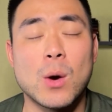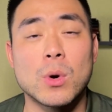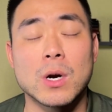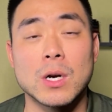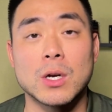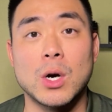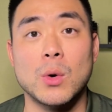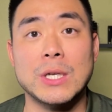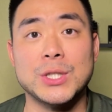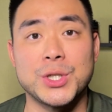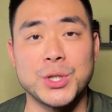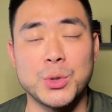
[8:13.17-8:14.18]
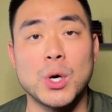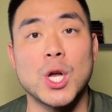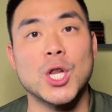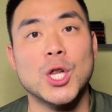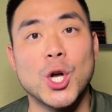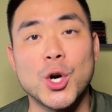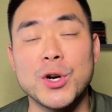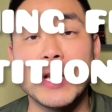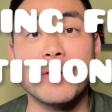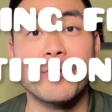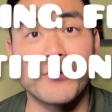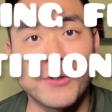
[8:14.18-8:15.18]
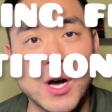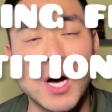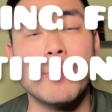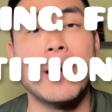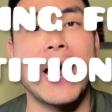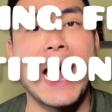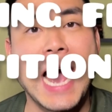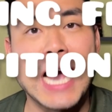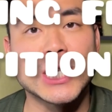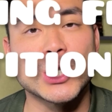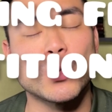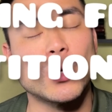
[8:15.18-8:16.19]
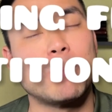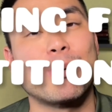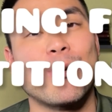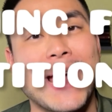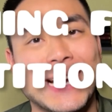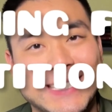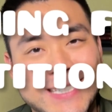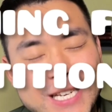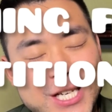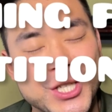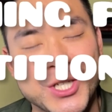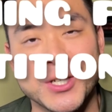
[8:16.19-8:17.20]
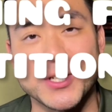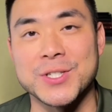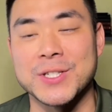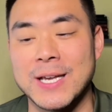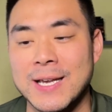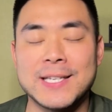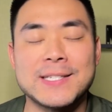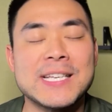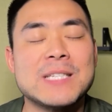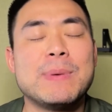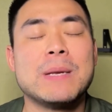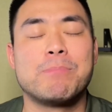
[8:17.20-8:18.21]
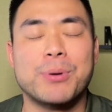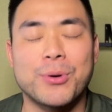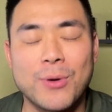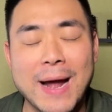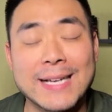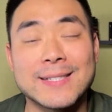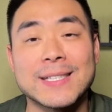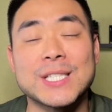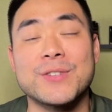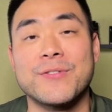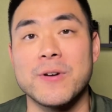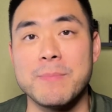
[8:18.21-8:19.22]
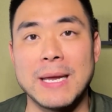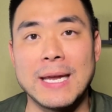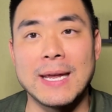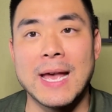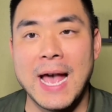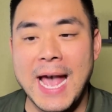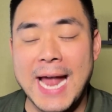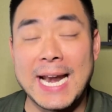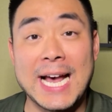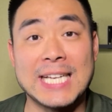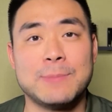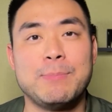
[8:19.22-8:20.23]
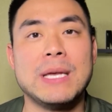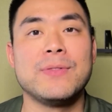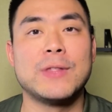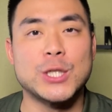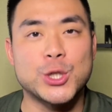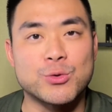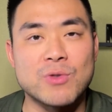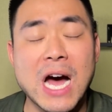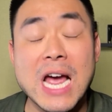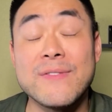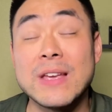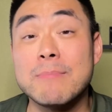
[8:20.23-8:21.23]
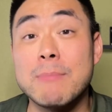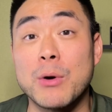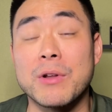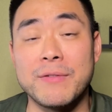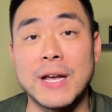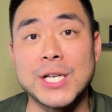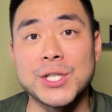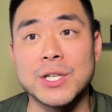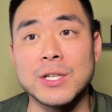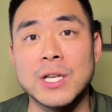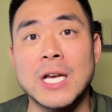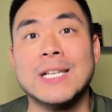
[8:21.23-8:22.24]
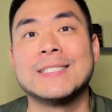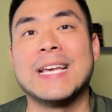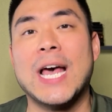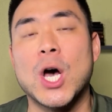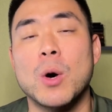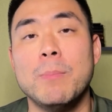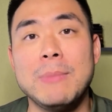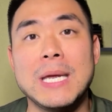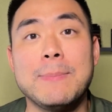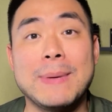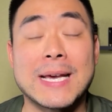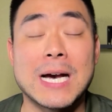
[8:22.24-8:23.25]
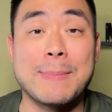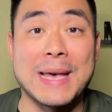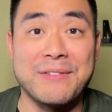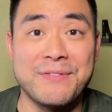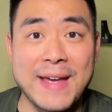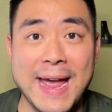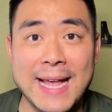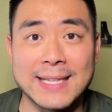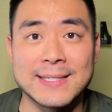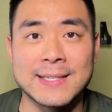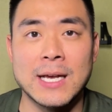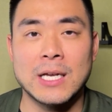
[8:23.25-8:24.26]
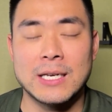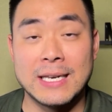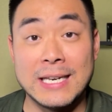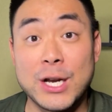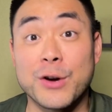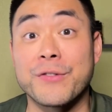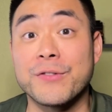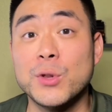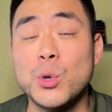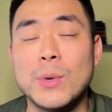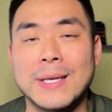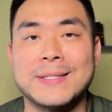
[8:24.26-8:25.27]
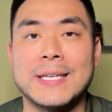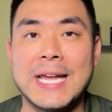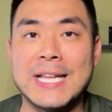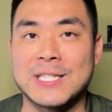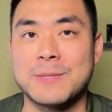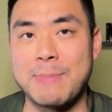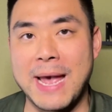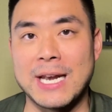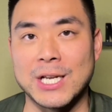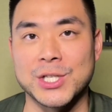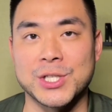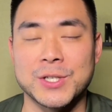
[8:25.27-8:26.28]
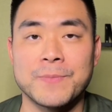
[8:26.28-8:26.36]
we're gonna go into learning from actual practitioners. This has been priceless for me and has been the driving motivation to help me become advanced, near fluent in Spanish.